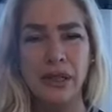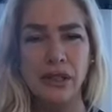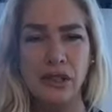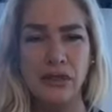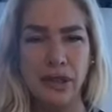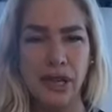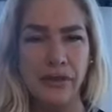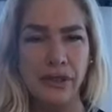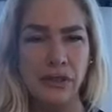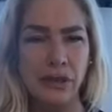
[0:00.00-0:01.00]
So
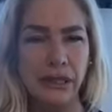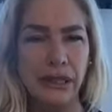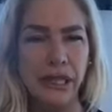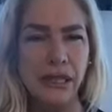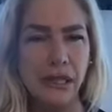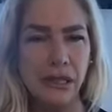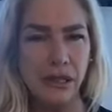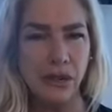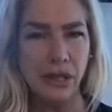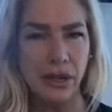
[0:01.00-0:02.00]
forgiveness releases
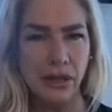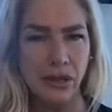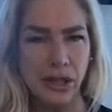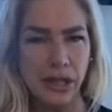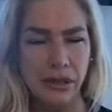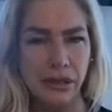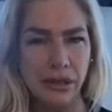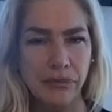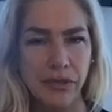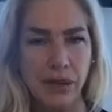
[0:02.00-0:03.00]
those energies,
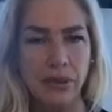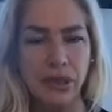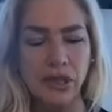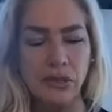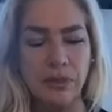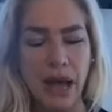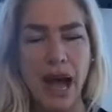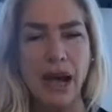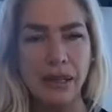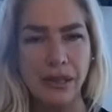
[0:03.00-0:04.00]
brings you
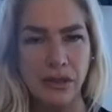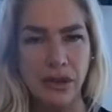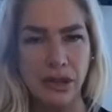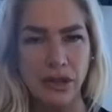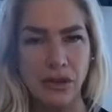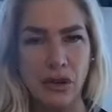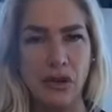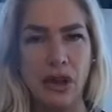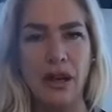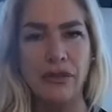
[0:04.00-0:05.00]
back to the
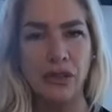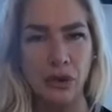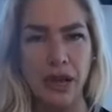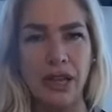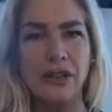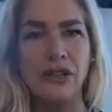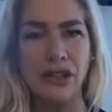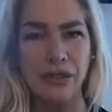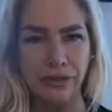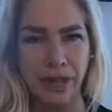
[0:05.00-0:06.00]
control of your
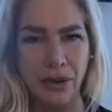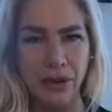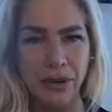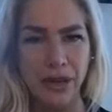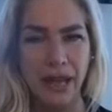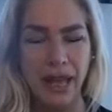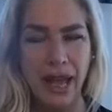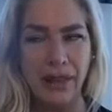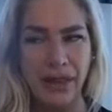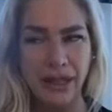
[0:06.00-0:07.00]
energy flow,
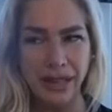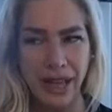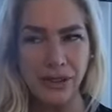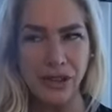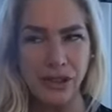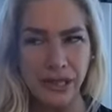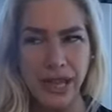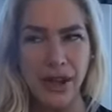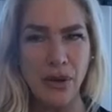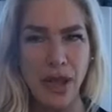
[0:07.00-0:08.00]
and then allows you to
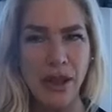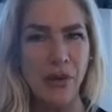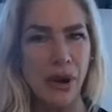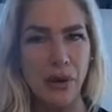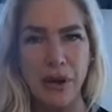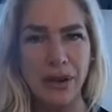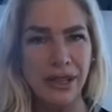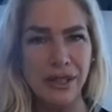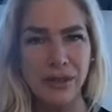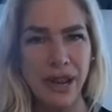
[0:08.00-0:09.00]
say, okay, what do I want
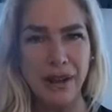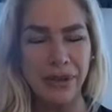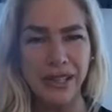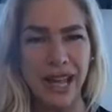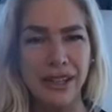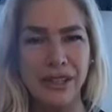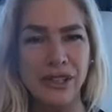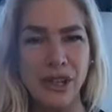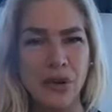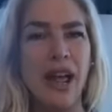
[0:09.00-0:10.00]
to do now? Because I
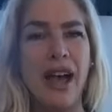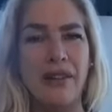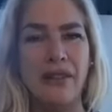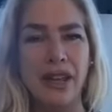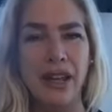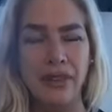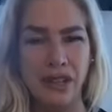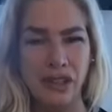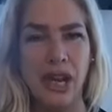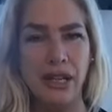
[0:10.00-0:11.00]
don't have the
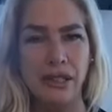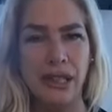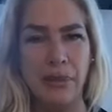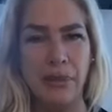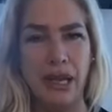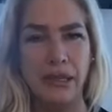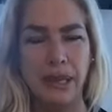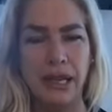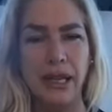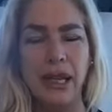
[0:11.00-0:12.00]
chains that bind
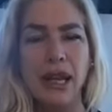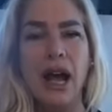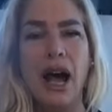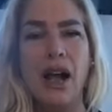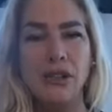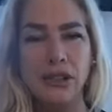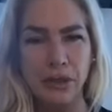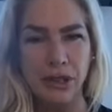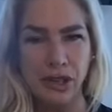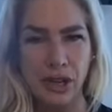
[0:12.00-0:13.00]
me. I also
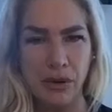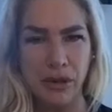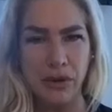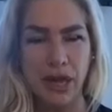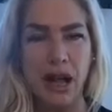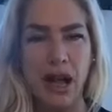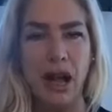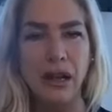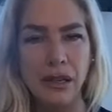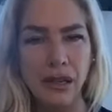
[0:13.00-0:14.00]
want to share with you that
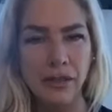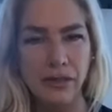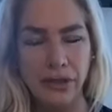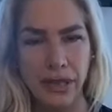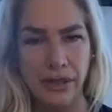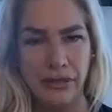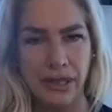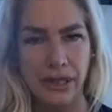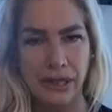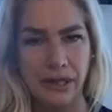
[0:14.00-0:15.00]

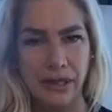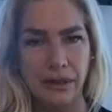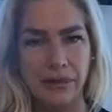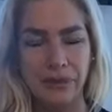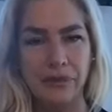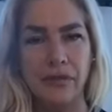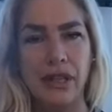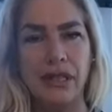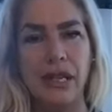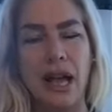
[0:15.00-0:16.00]
unforgiveness
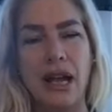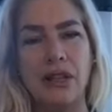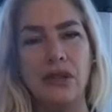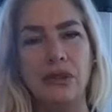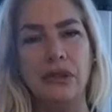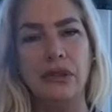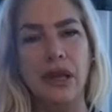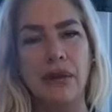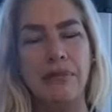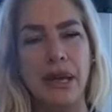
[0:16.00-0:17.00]
is an
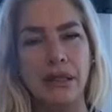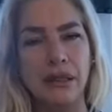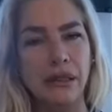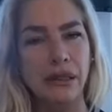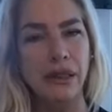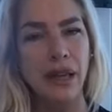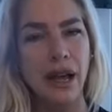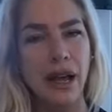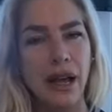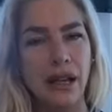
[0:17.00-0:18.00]
actual medical
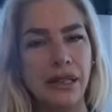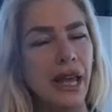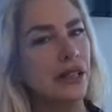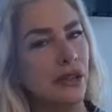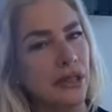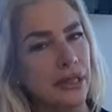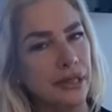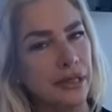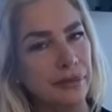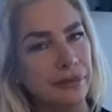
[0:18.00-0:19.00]
diagnosis.